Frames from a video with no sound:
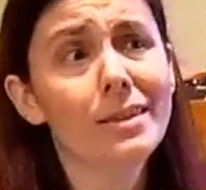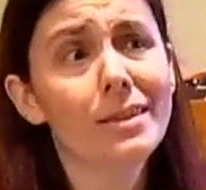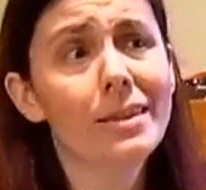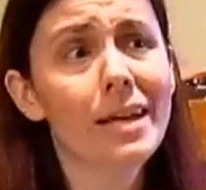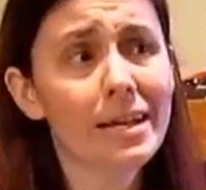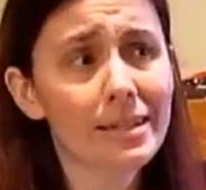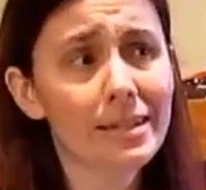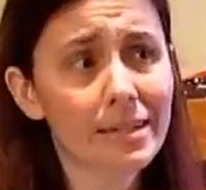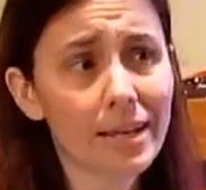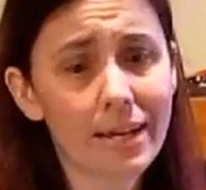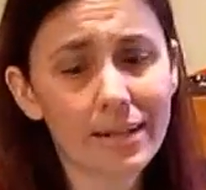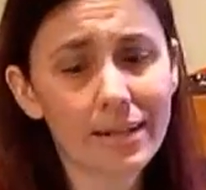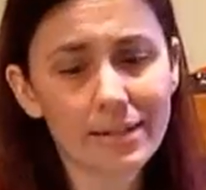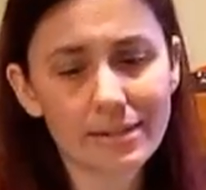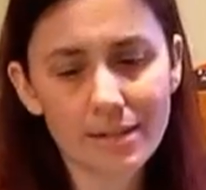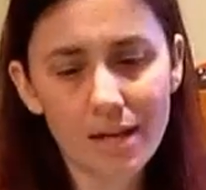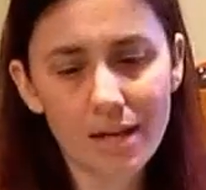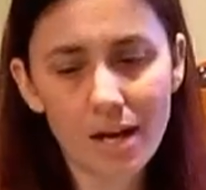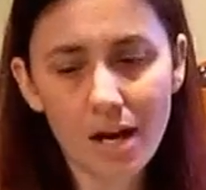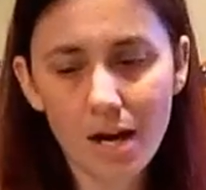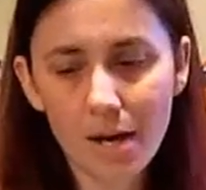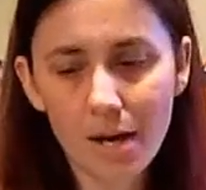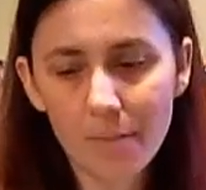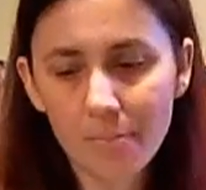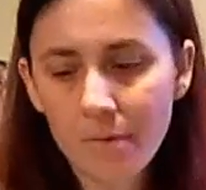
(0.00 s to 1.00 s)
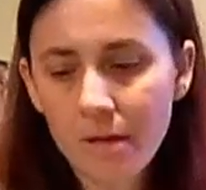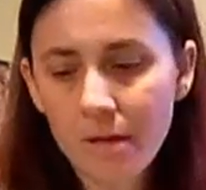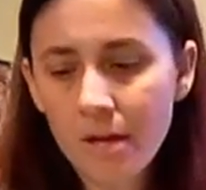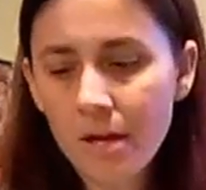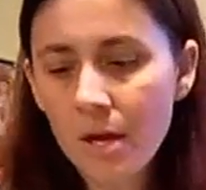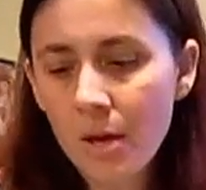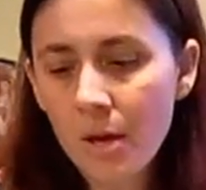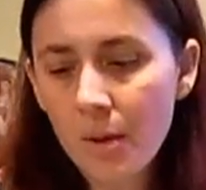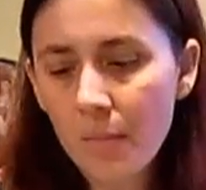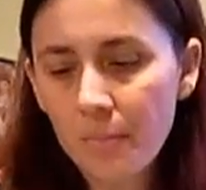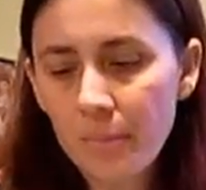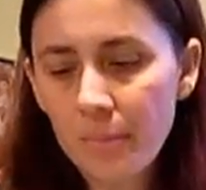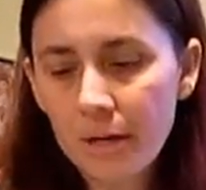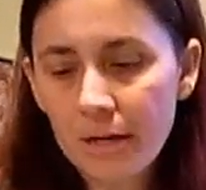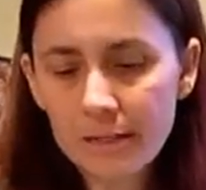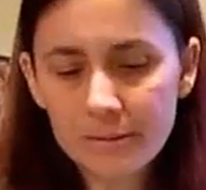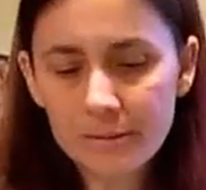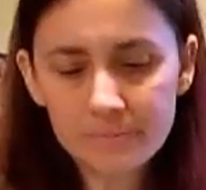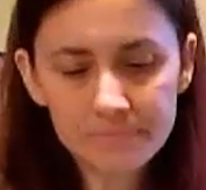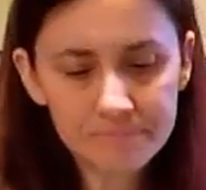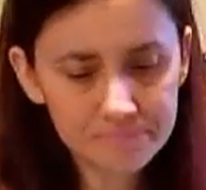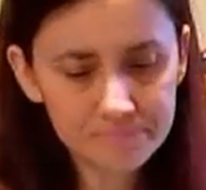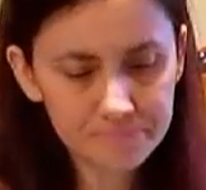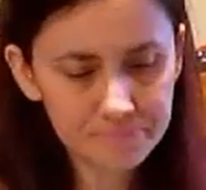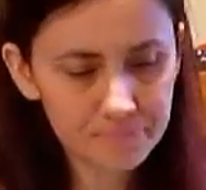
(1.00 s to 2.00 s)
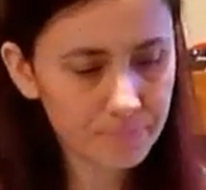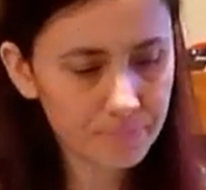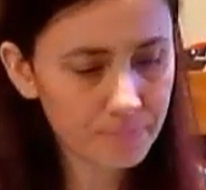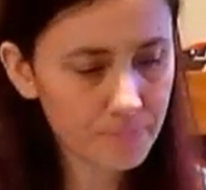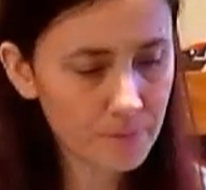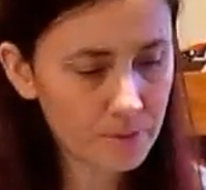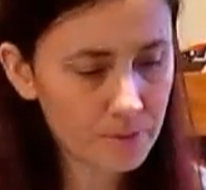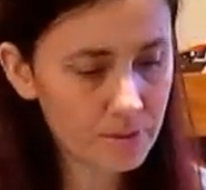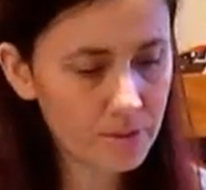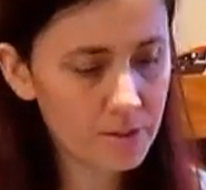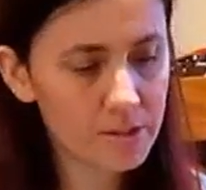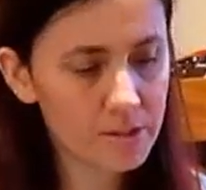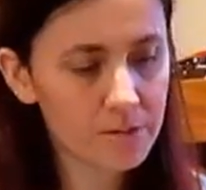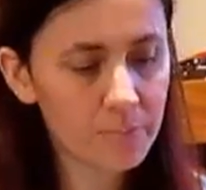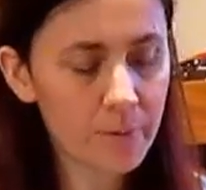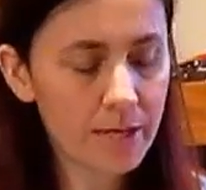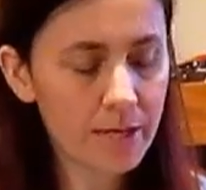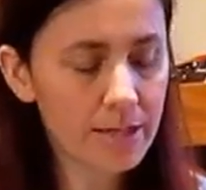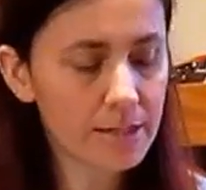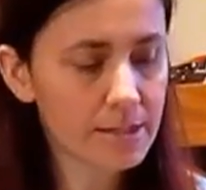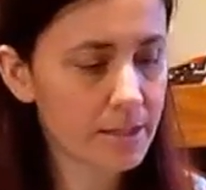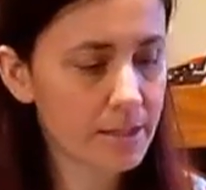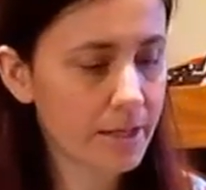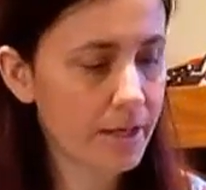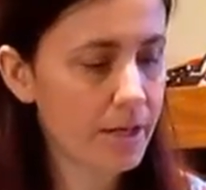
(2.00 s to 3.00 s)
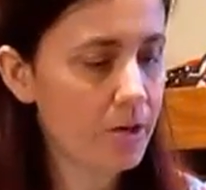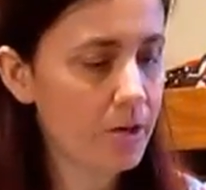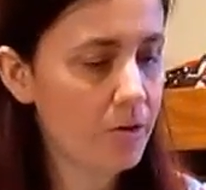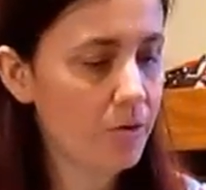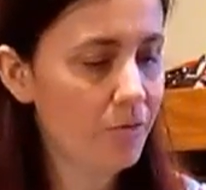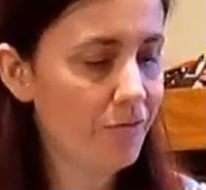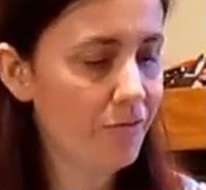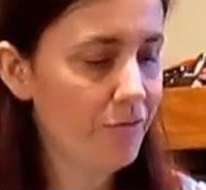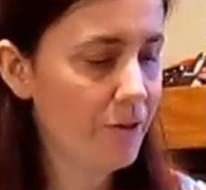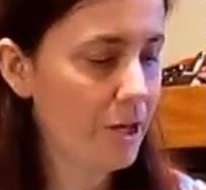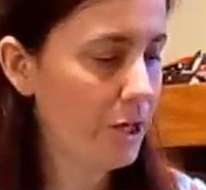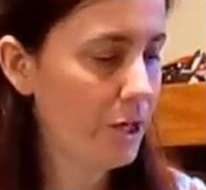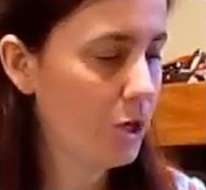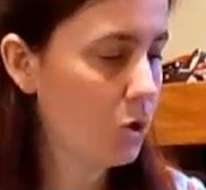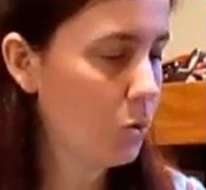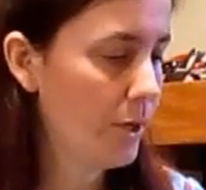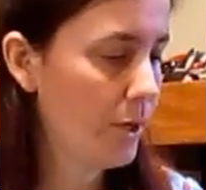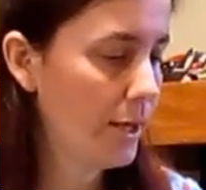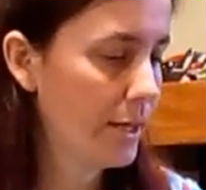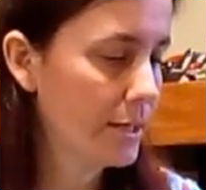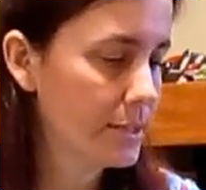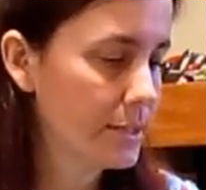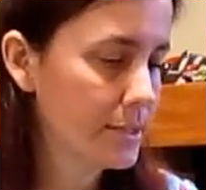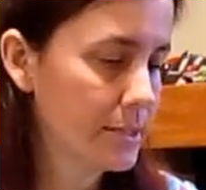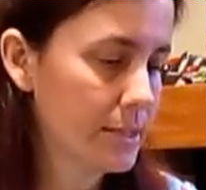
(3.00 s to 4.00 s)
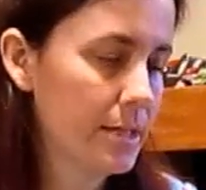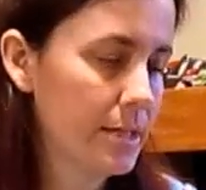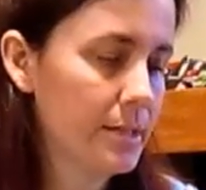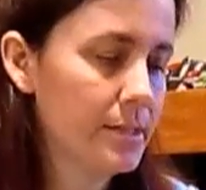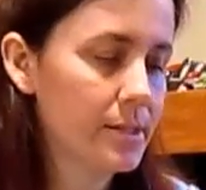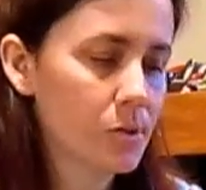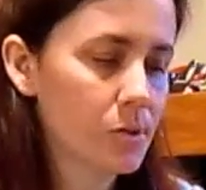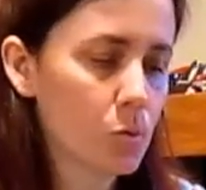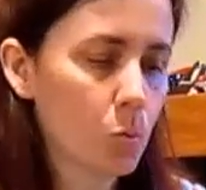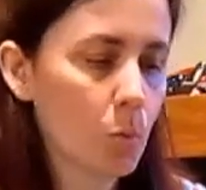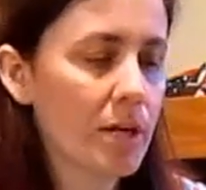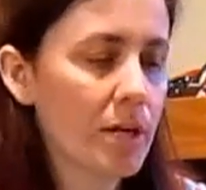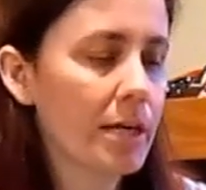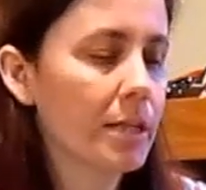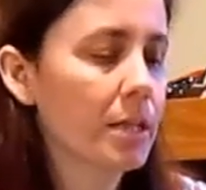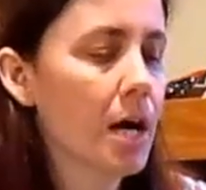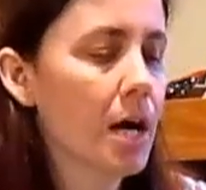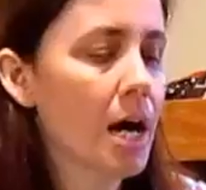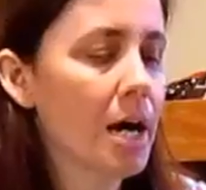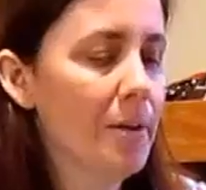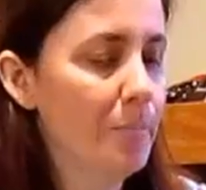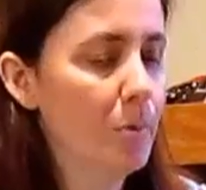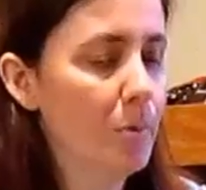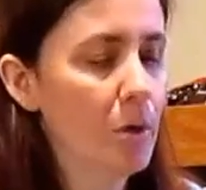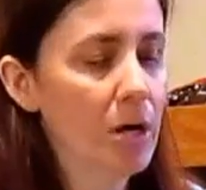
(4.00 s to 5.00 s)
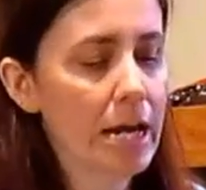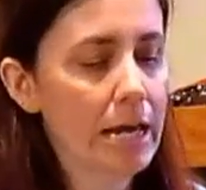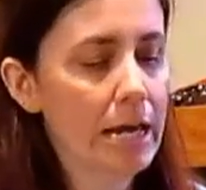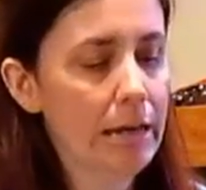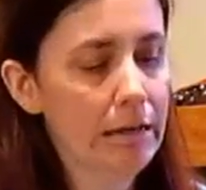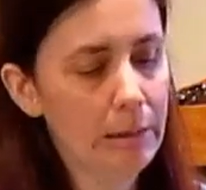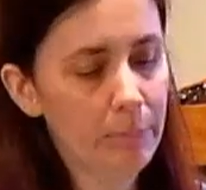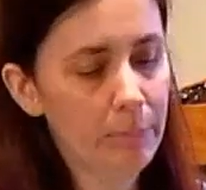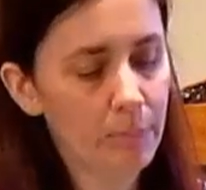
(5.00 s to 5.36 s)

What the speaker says: That takes time, but this makes it very quick. It says Swingline brand.